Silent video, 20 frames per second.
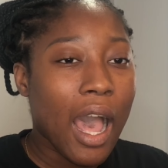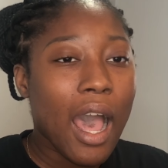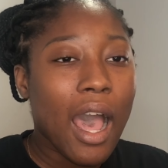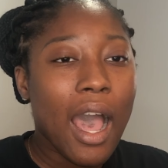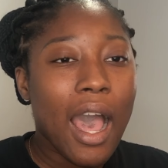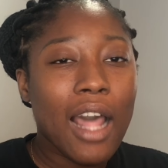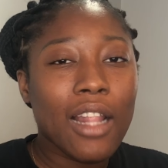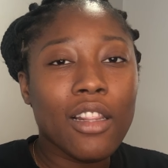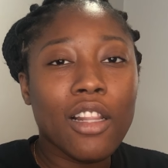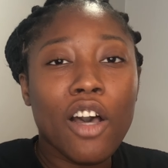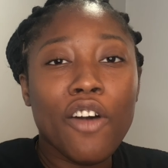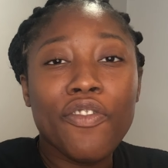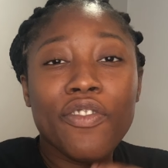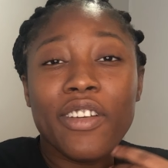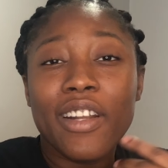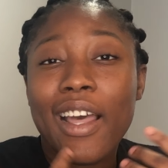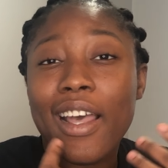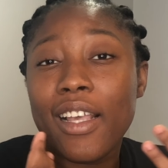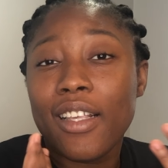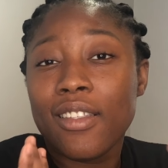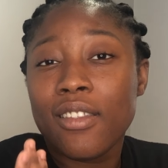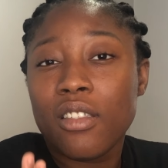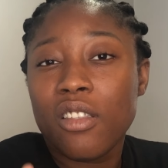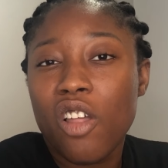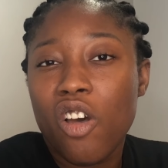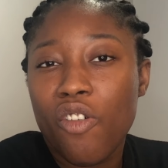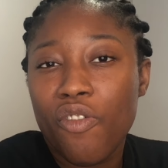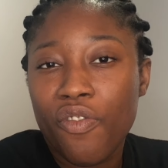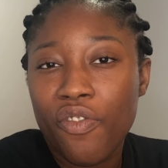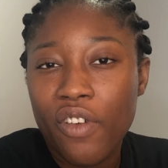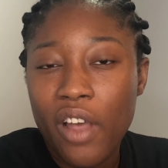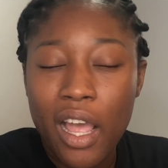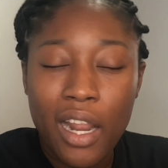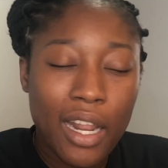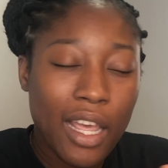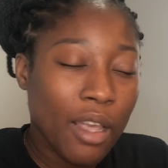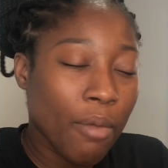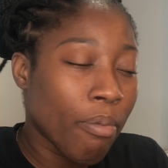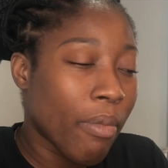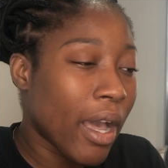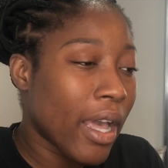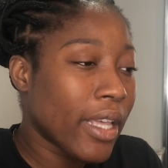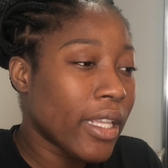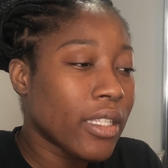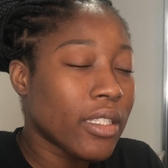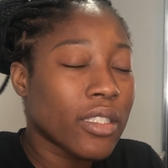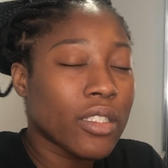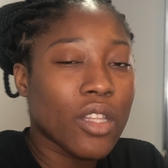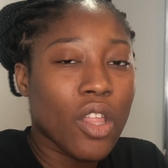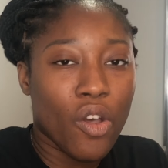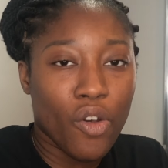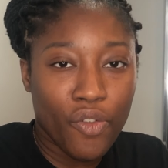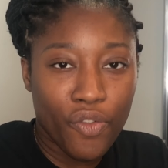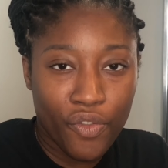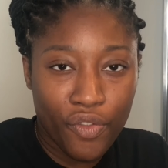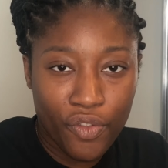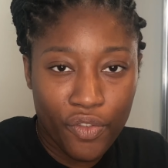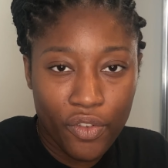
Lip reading: I love nice stuff. I like buying stuff.